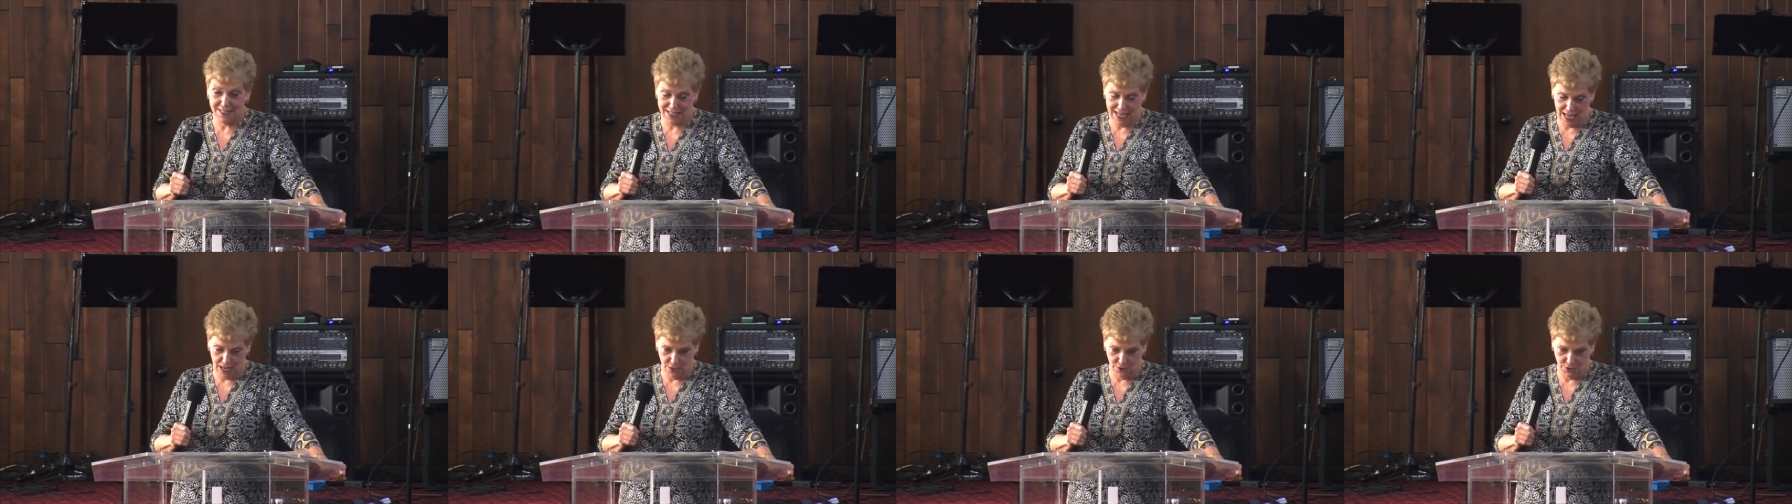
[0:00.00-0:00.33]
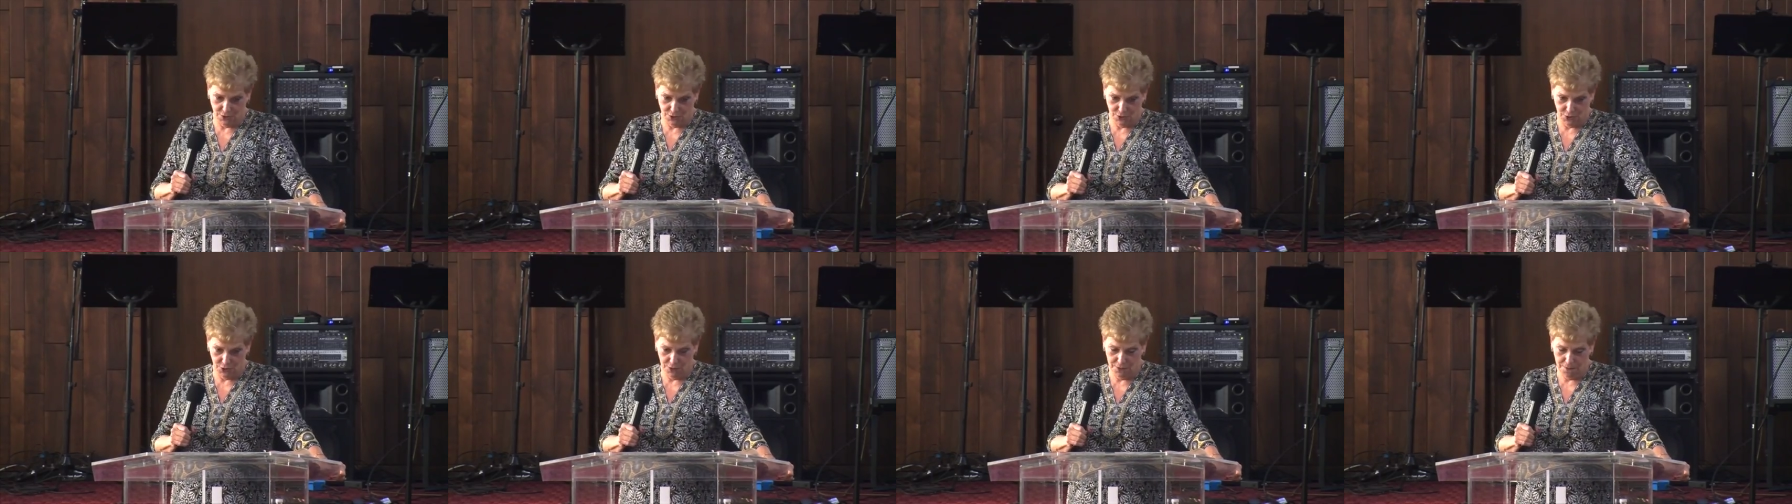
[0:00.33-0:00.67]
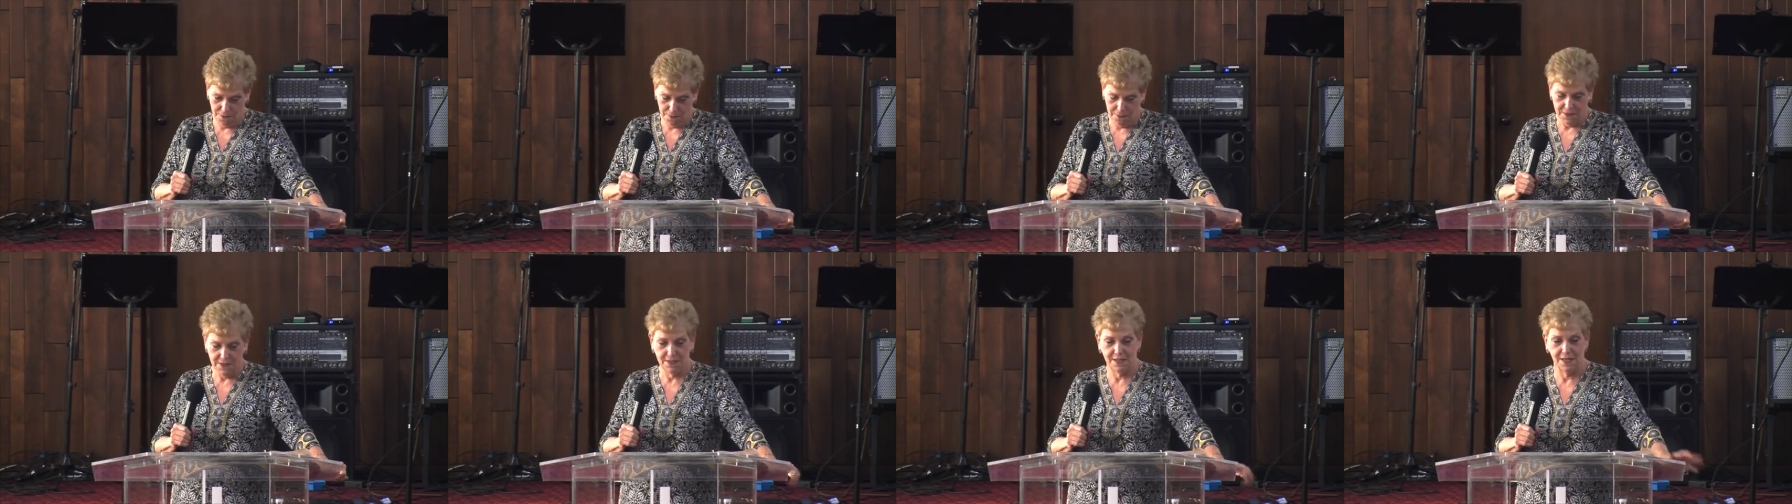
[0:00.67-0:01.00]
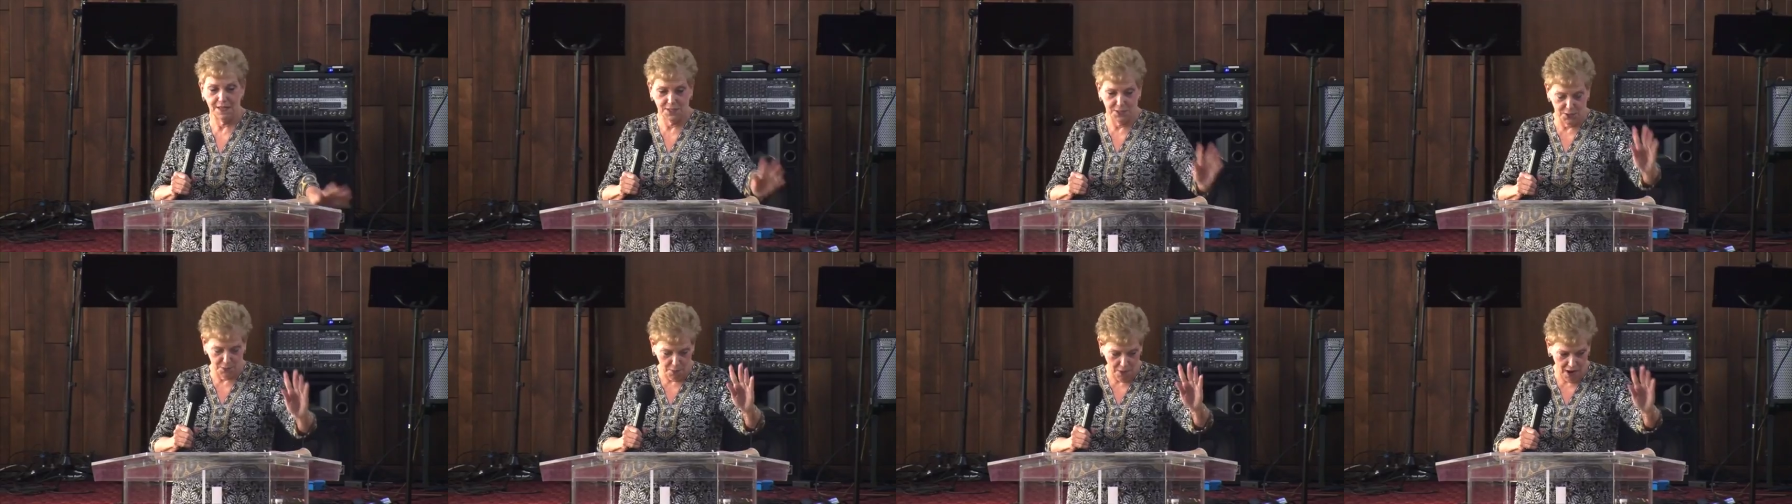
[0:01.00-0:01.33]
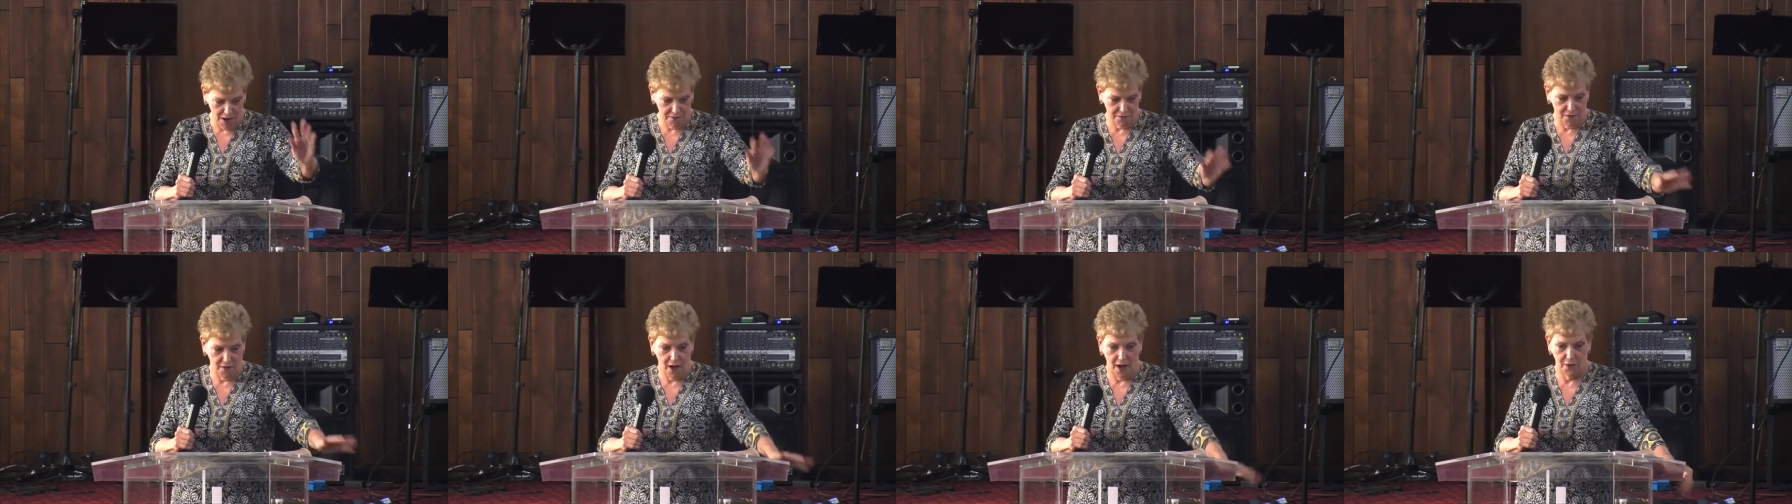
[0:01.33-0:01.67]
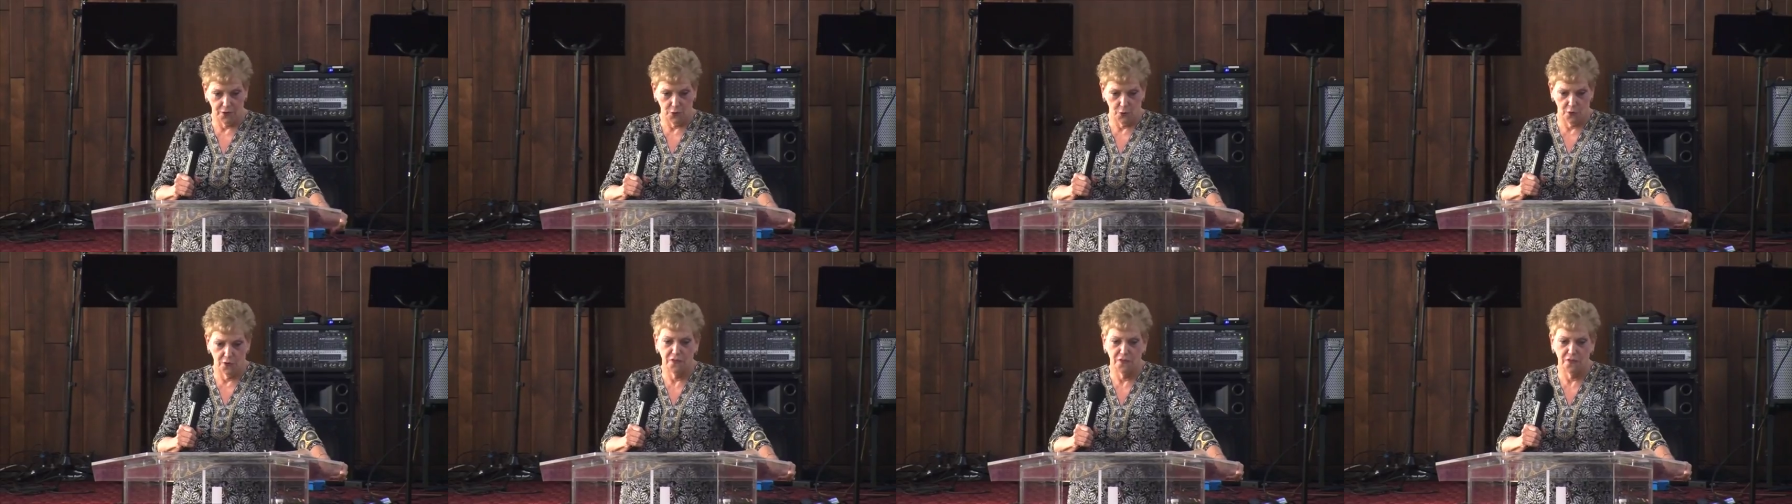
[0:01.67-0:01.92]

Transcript: counselor says to my father,